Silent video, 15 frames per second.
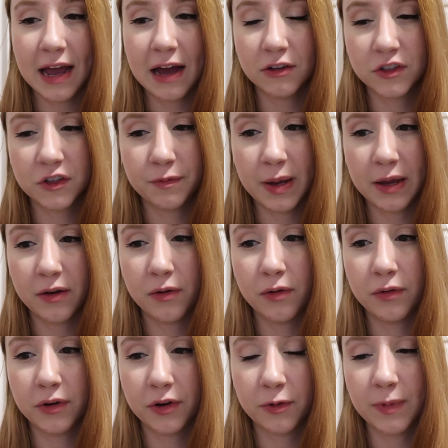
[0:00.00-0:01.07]
house of my
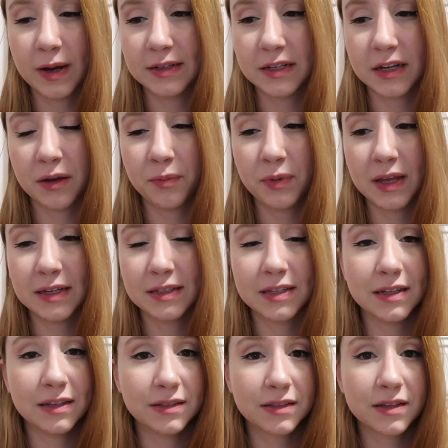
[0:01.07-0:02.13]
own or renting a place
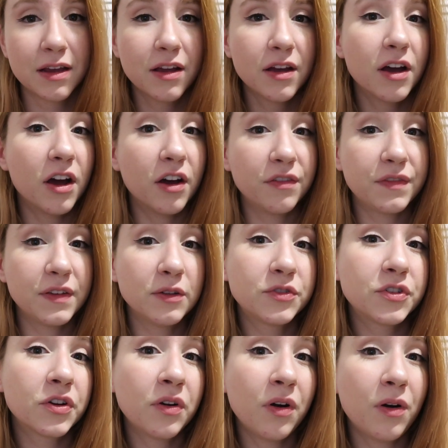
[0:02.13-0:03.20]
is a
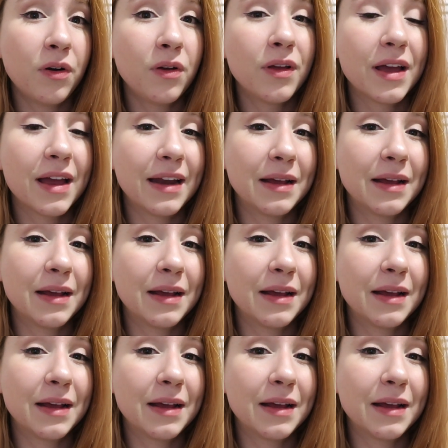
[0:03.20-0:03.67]
future goal,